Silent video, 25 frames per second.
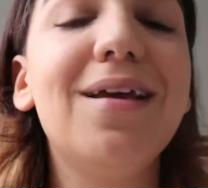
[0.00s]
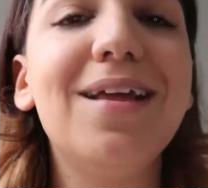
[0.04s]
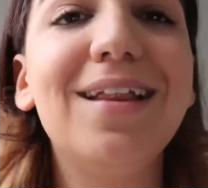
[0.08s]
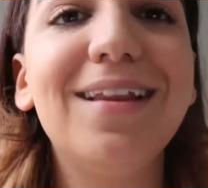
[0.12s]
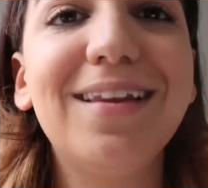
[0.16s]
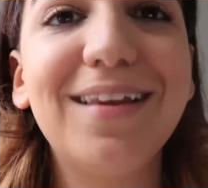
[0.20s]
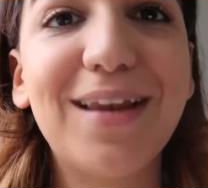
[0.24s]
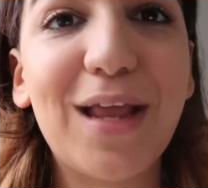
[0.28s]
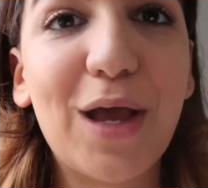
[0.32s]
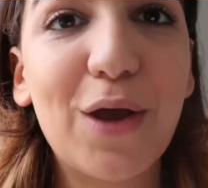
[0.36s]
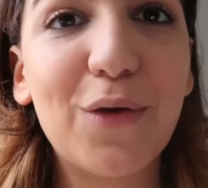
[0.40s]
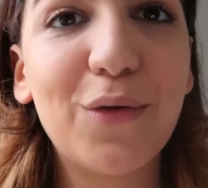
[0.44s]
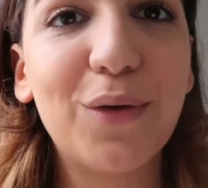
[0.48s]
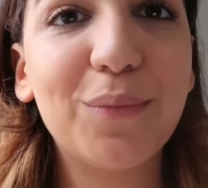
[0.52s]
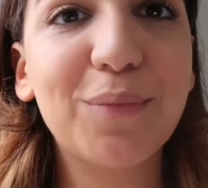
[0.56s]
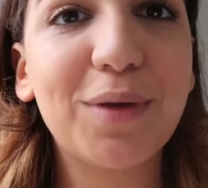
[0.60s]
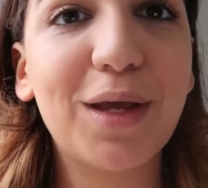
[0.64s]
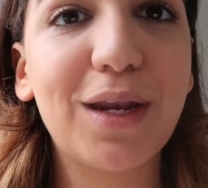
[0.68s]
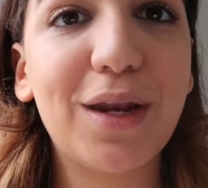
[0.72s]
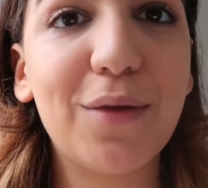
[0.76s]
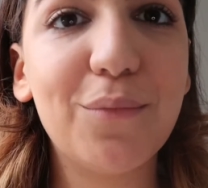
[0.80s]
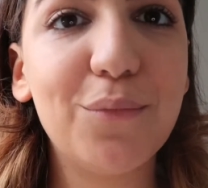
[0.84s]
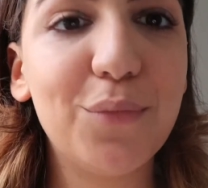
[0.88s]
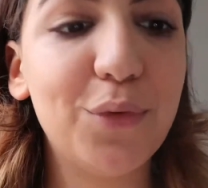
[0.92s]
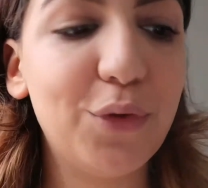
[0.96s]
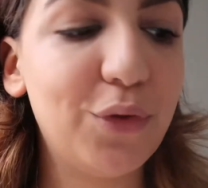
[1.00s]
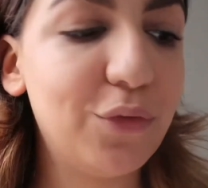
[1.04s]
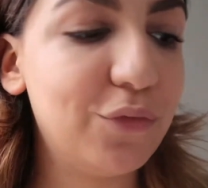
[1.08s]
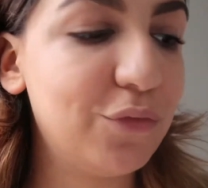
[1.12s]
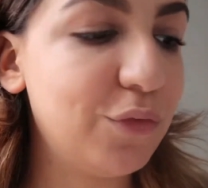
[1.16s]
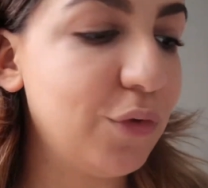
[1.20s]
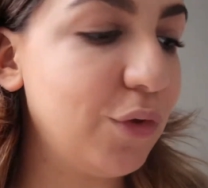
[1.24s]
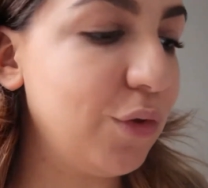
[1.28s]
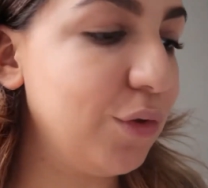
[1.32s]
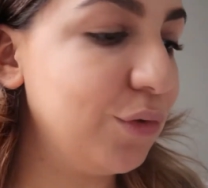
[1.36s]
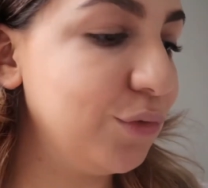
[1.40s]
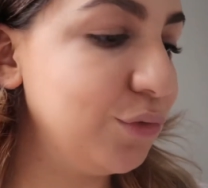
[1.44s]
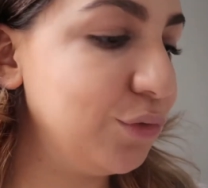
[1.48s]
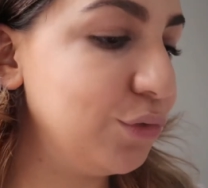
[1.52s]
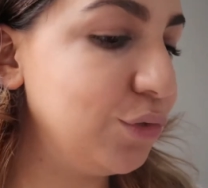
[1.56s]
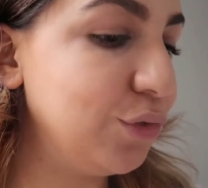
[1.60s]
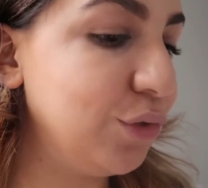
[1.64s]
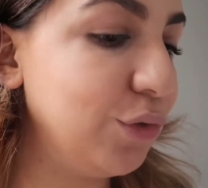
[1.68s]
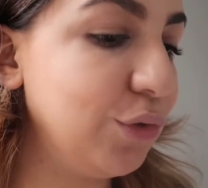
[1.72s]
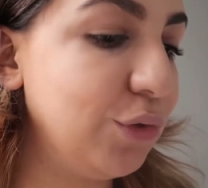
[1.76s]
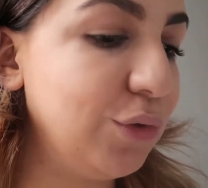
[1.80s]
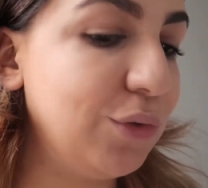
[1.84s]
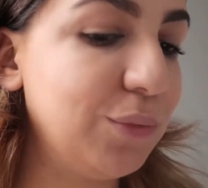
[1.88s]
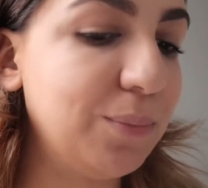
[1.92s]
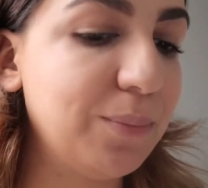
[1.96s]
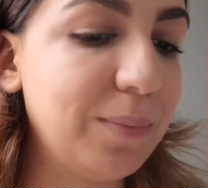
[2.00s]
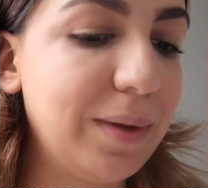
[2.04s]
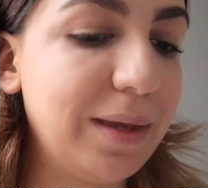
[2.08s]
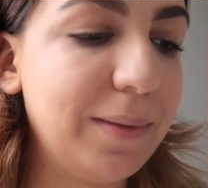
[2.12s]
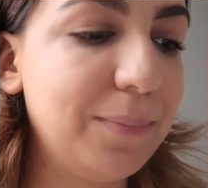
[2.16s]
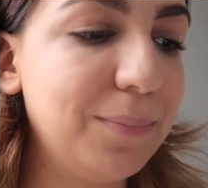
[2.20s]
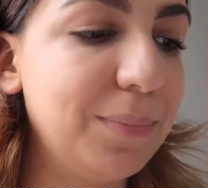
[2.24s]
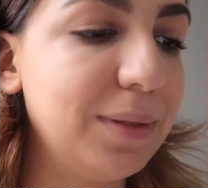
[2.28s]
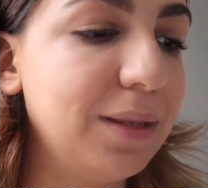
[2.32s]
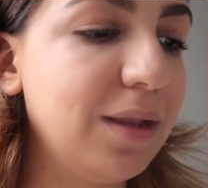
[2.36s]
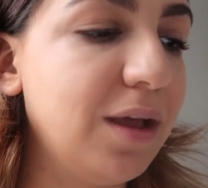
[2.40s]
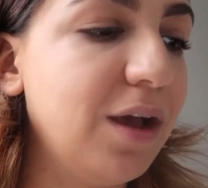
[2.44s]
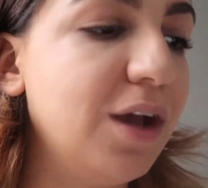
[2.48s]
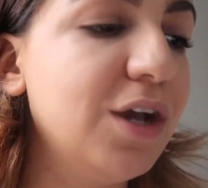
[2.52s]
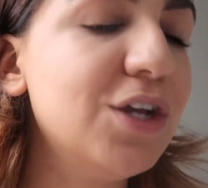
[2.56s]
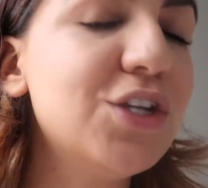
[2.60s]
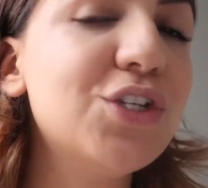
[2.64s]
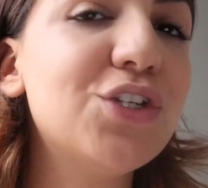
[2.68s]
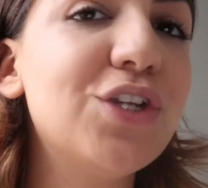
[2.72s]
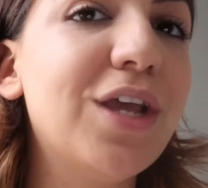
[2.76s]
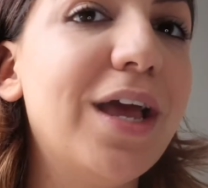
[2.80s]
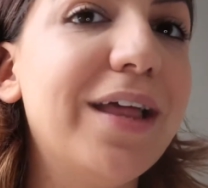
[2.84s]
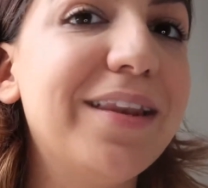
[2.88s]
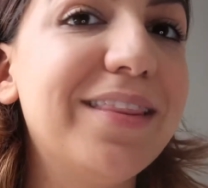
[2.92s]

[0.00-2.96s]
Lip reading: Now I'm gonna move on to my blush, and